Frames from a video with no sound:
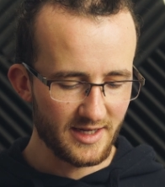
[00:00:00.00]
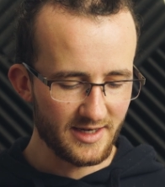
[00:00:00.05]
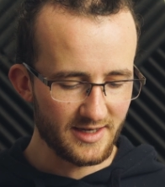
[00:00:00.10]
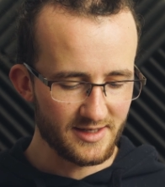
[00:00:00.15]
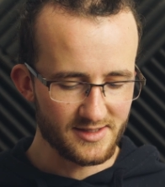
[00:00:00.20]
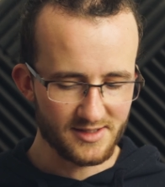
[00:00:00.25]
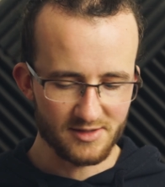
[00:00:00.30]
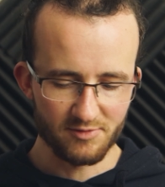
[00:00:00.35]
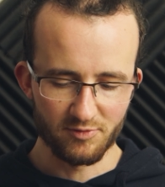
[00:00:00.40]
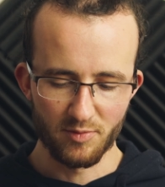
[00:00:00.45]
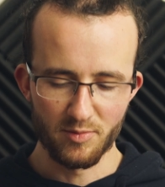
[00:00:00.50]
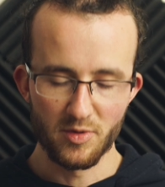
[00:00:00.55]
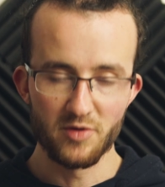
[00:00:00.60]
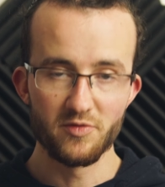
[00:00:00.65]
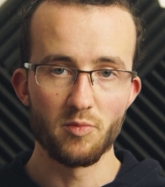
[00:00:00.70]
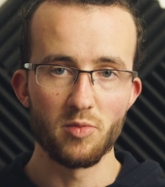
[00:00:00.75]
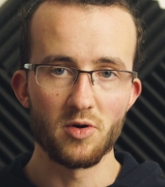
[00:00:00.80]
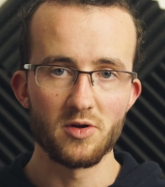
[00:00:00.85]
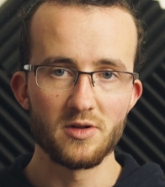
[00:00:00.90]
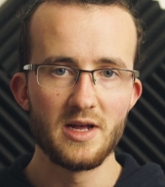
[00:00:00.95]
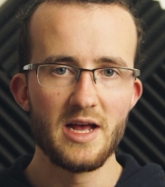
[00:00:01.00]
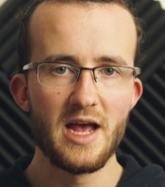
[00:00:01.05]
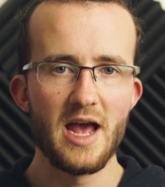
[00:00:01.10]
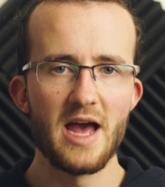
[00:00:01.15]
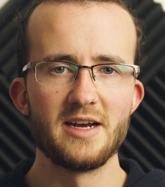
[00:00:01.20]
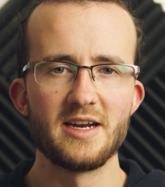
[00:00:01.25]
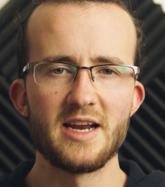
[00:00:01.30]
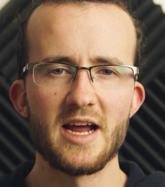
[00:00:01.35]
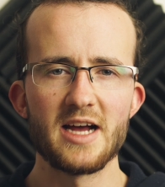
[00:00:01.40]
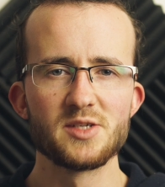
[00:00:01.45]
that is removable,
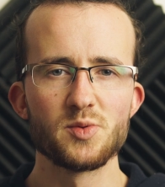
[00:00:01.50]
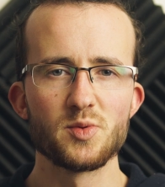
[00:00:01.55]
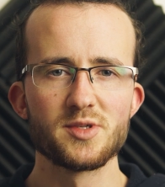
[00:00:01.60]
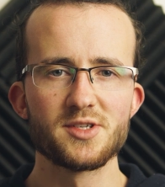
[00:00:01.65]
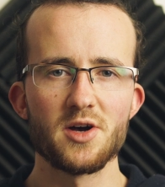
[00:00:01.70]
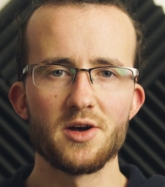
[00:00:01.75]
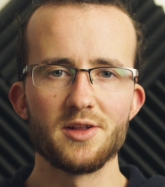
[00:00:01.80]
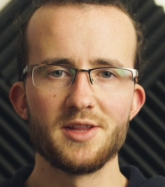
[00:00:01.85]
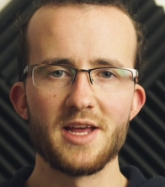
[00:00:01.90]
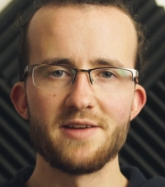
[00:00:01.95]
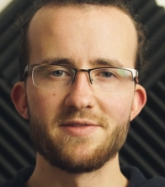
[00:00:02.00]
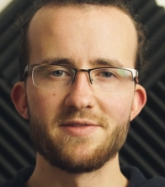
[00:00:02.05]
and it has what's called